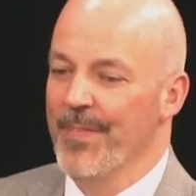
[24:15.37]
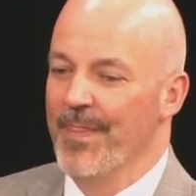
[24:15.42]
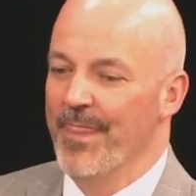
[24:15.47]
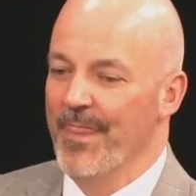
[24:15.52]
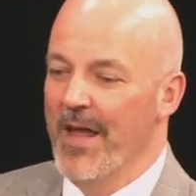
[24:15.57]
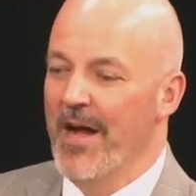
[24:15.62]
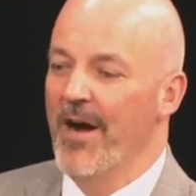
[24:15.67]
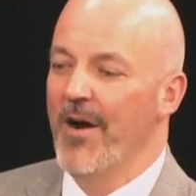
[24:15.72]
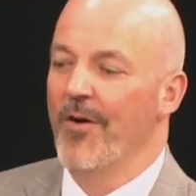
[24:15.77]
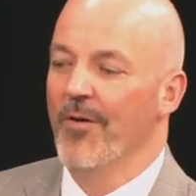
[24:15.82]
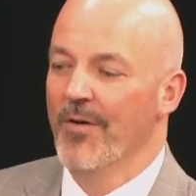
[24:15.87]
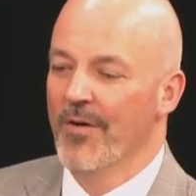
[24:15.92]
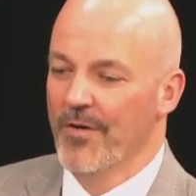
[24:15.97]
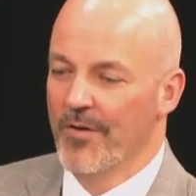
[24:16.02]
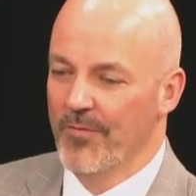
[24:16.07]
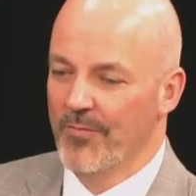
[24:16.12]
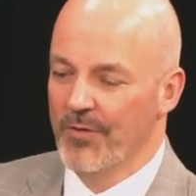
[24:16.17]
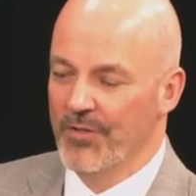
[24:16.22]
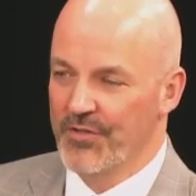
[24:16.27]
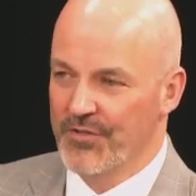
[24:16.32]
Now,
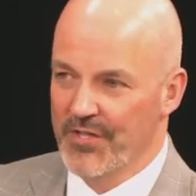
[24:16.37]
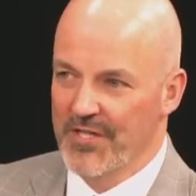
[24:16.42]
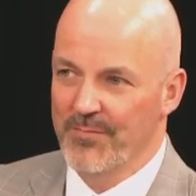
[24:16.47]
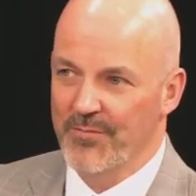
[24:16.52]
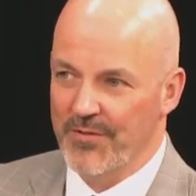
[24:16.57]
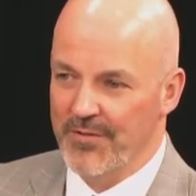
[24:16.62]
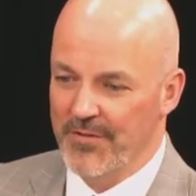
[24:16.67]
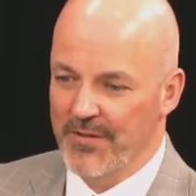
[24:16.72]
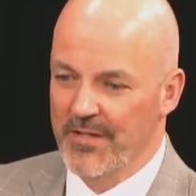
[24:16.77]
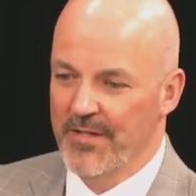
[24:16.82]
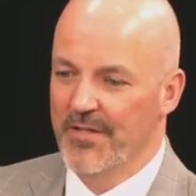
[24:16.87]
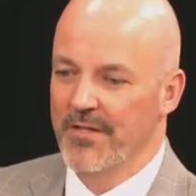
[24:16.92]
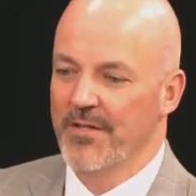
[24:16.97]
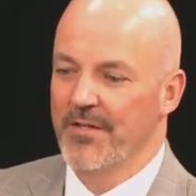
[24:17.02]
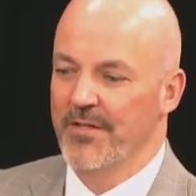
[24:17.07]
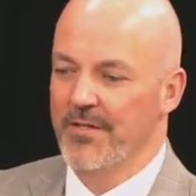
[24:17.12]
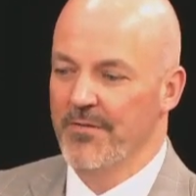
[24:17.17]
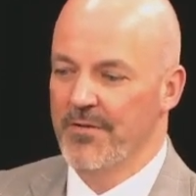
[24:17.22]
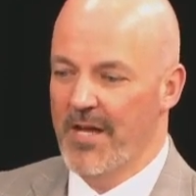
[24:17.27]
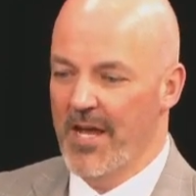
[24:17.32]
with Schimel,
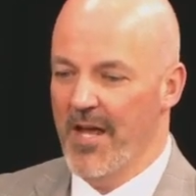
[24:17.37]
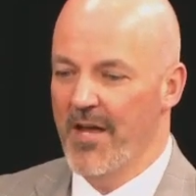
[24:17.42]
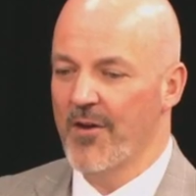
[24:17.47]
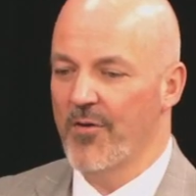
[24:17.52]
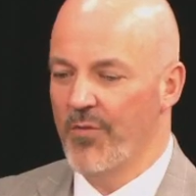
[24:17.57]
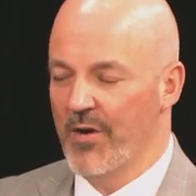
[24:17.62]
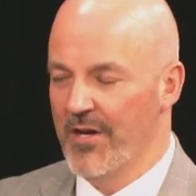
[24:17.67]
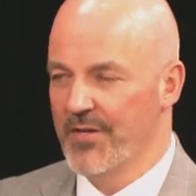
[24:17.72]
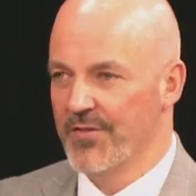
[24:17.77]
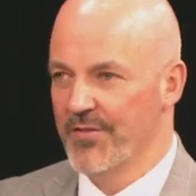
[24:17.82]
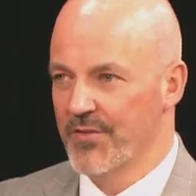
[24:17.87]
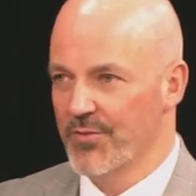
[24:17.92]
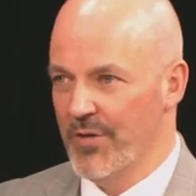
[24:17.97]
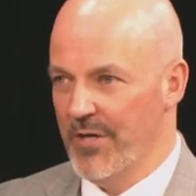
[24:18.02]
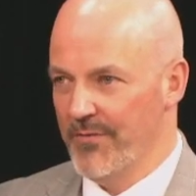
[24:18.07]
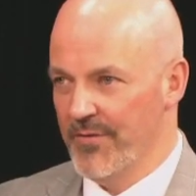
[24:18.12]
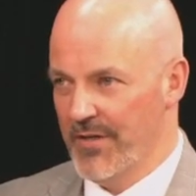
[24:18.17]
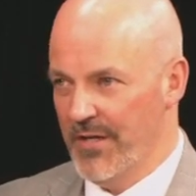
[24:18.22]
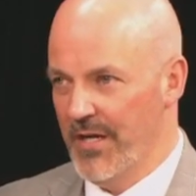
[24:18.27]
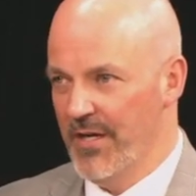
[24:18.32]
you can't question his
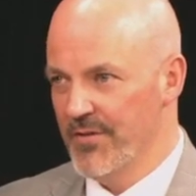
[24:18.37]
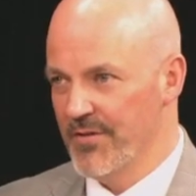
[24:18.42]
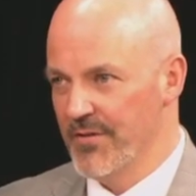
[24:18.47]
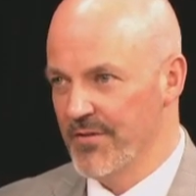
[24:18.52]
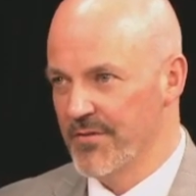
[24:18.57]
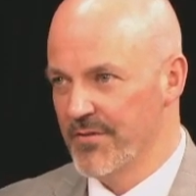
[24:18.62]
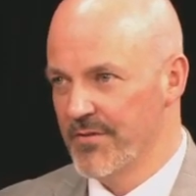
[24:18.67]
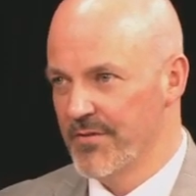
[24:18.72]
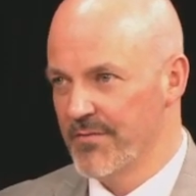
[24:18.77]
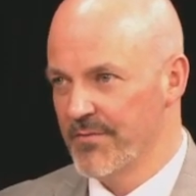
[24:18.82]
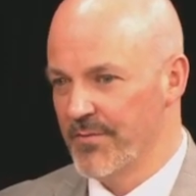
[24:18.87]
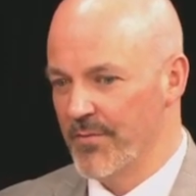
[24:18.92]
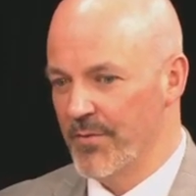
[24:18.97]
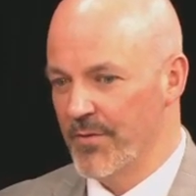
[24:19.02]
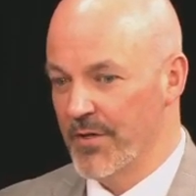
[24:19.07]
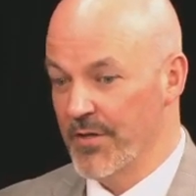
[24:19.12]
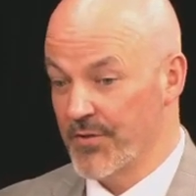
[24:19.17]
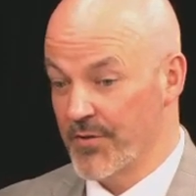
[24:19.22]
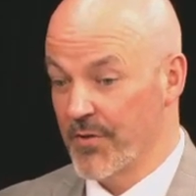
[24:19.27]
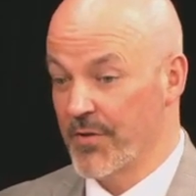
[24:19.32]
qualifications
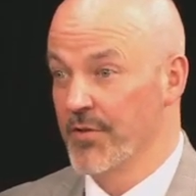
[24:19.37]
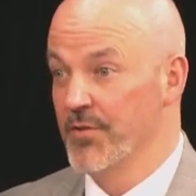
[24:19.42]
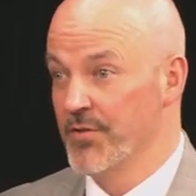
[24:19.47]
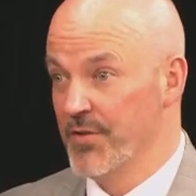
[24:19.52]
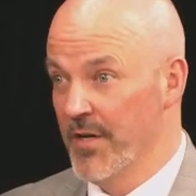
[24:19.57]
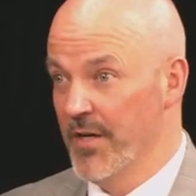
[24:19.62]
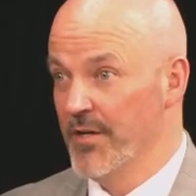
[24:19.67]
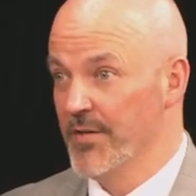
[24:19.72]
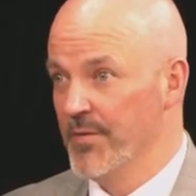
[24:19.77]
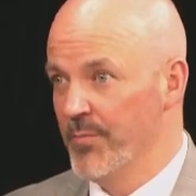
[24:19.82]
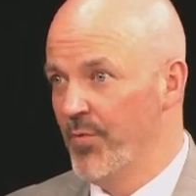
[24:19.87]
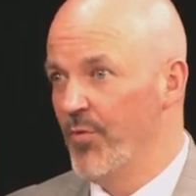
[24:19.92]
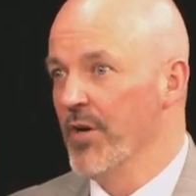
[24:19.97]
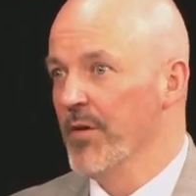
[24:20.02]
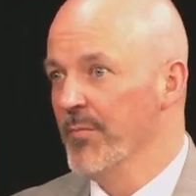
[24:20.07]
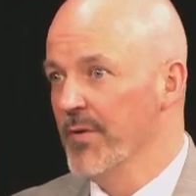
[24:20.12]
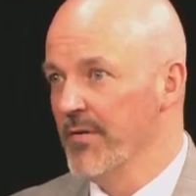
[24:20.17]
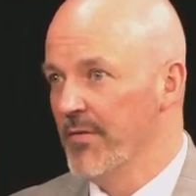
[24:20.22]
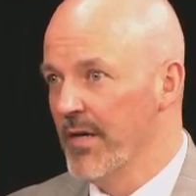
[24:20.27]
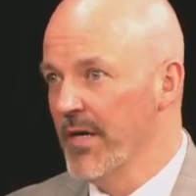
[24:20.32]
for a circuit judge
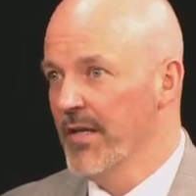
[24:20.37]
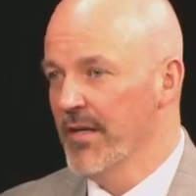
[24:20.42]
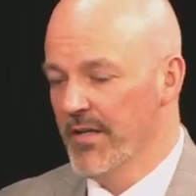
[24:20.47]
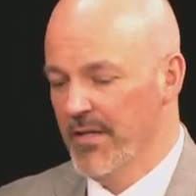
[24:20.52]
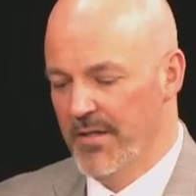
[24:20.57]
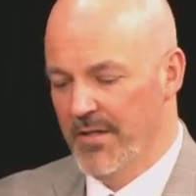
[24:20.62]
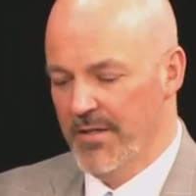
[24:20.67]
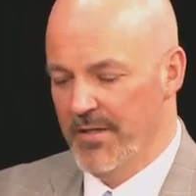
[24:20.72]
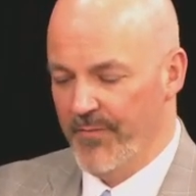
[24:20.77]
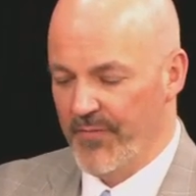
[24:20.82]
appointment, right? No, you can't.